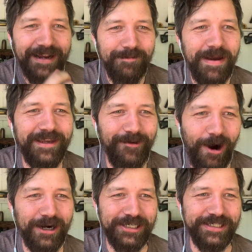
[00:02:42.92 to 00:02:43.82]
I'm going to make
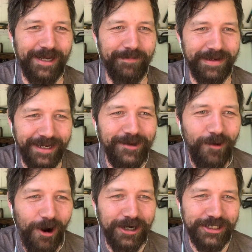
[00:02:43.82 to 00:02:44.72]
you auction something. Can
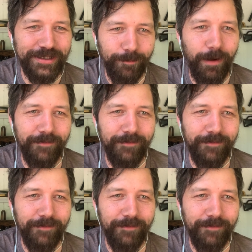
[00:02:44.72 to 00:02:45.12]
you auction the